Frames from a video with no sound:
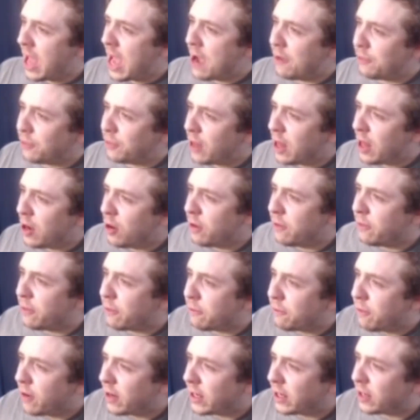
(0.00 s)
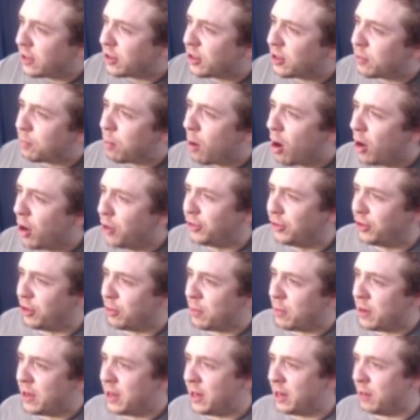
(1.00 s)
after they don't even fucking sponsor
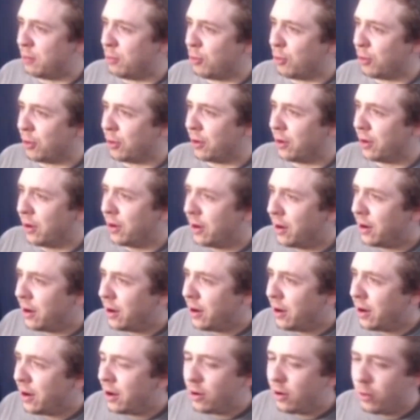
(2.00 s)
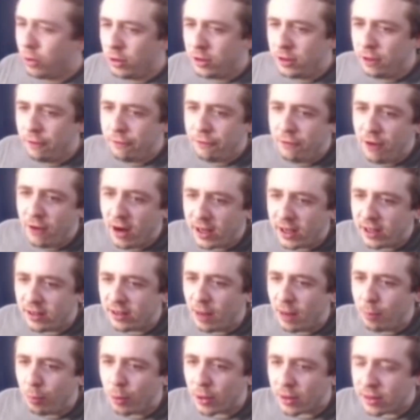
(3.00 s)
me anymore. What the fuck is
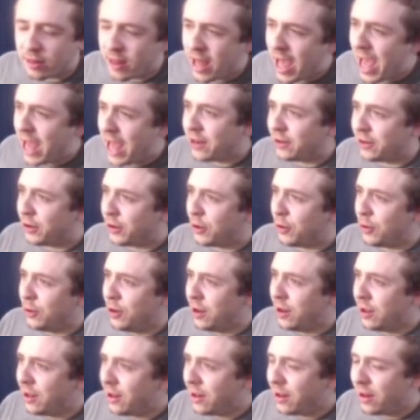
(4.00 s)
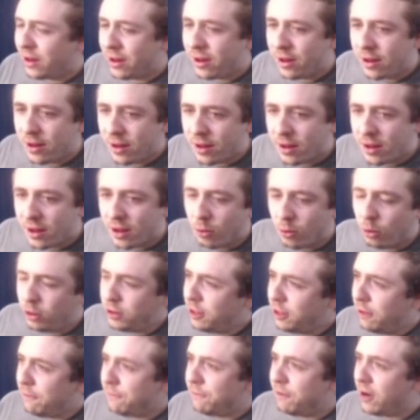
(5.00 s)
up with that, dude?
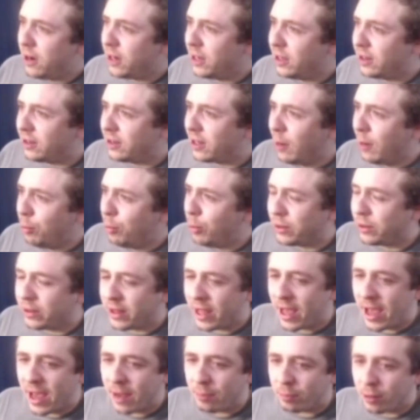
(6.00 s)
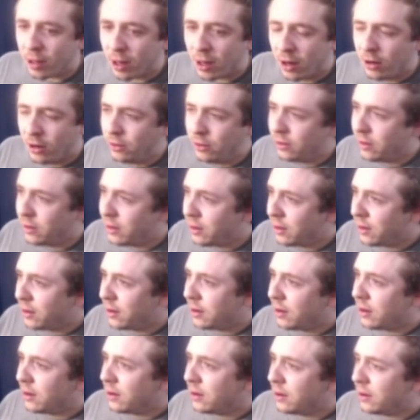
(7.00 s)
What the fuck is up with that, bro?
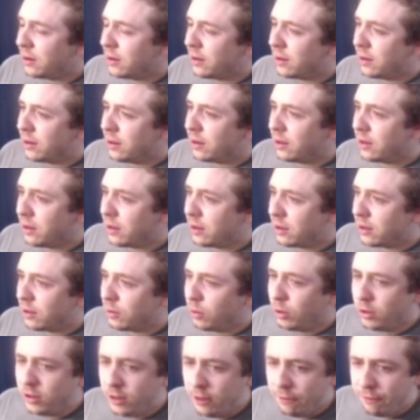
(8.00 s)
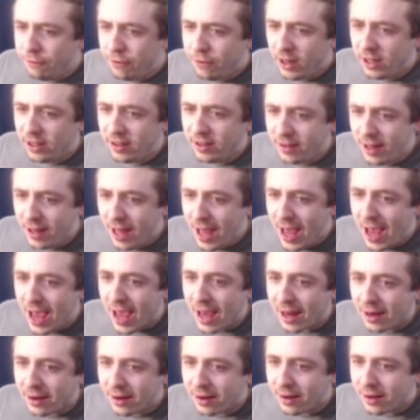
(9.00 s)
What the fuck is
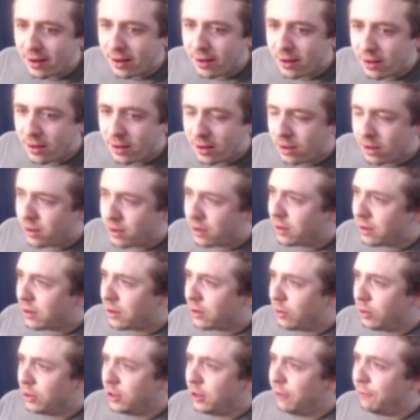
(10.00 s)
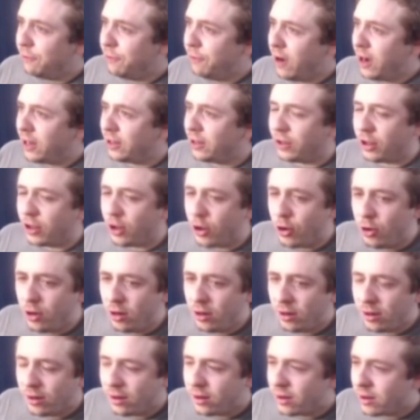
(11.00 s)
that? What the fuck,
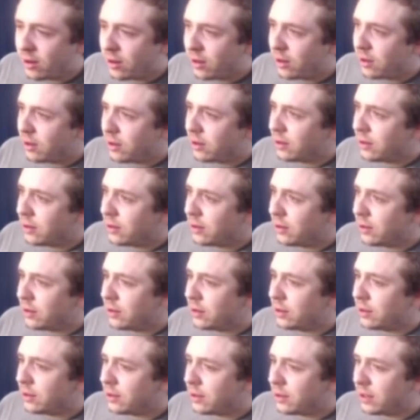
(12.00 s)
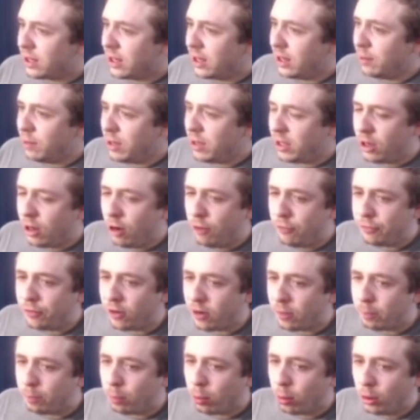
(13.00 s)
dude? They let me go
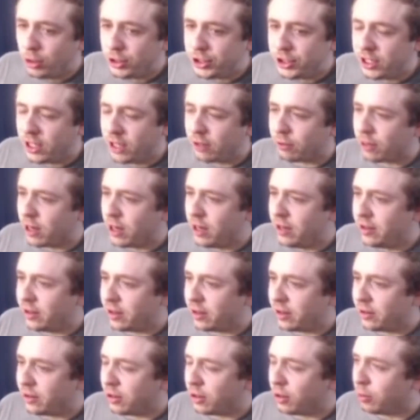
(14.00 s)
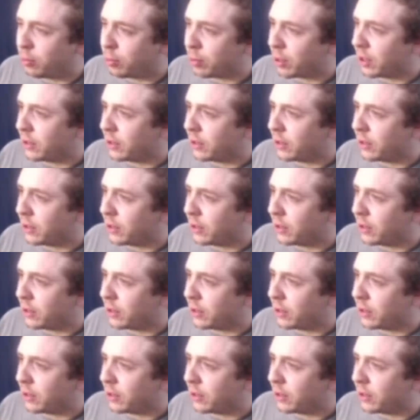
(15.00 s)
for a bullshit reason too,